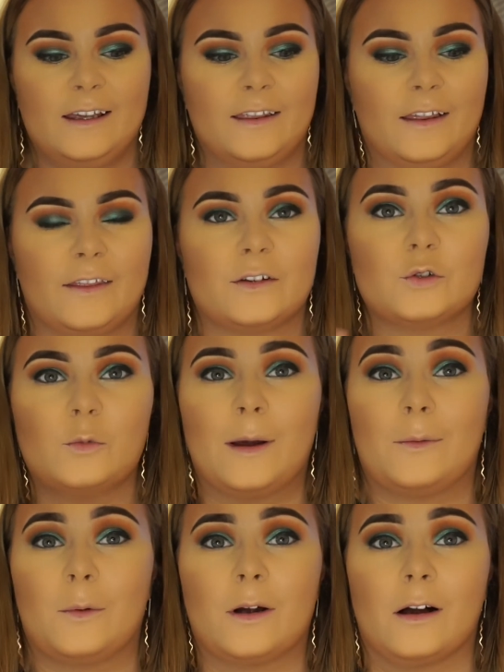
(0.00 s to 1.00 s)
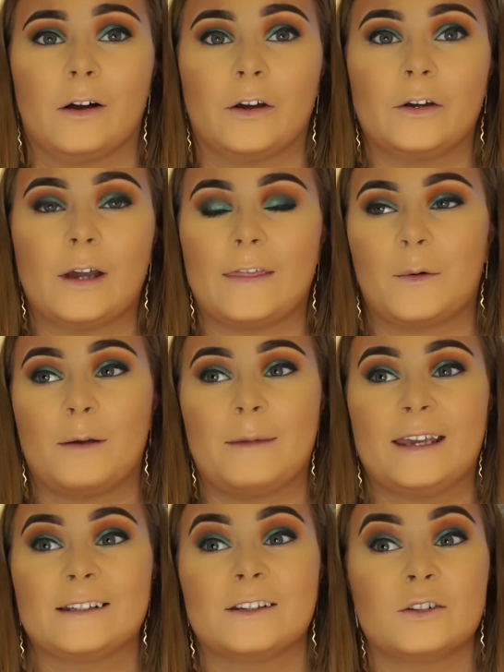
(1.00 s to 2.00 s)
that the doorbell will go and they won't
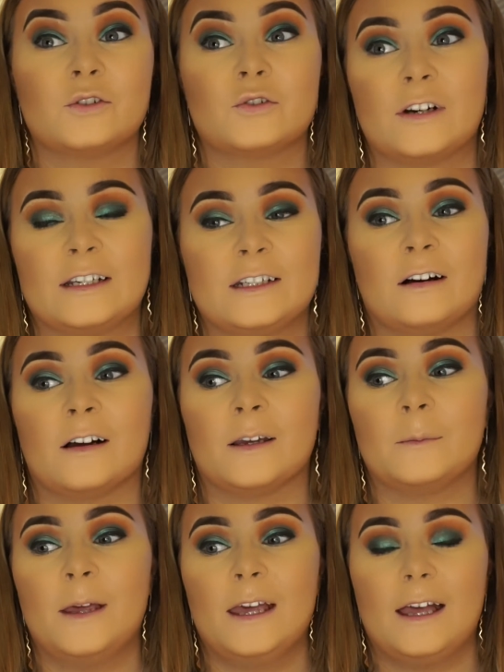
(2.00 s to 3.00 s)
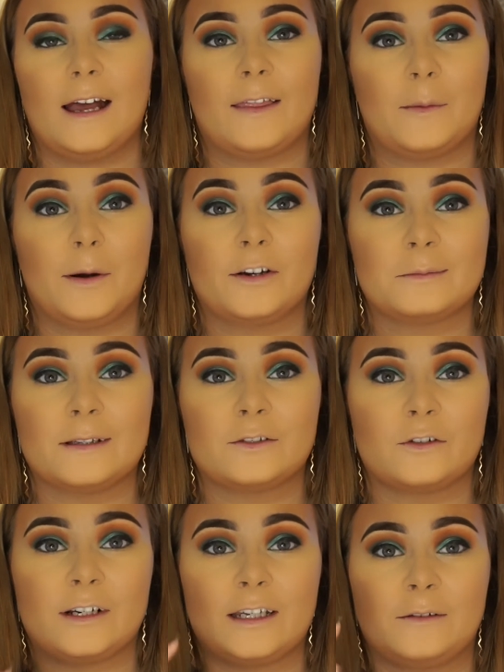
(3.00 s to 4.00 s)
make it to the door in time and the postman's
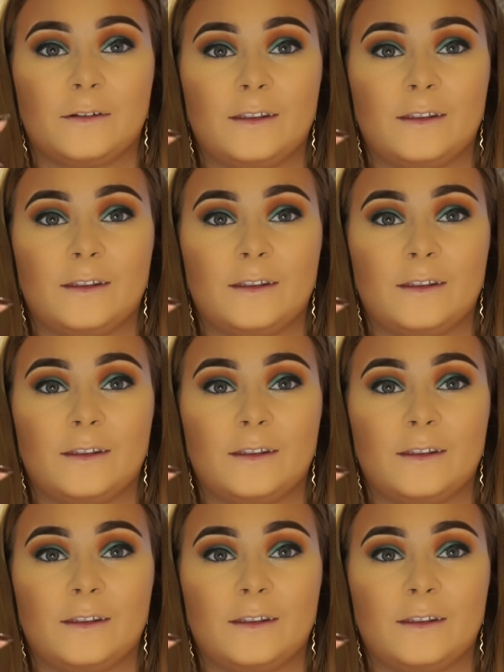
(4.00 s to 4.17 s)
already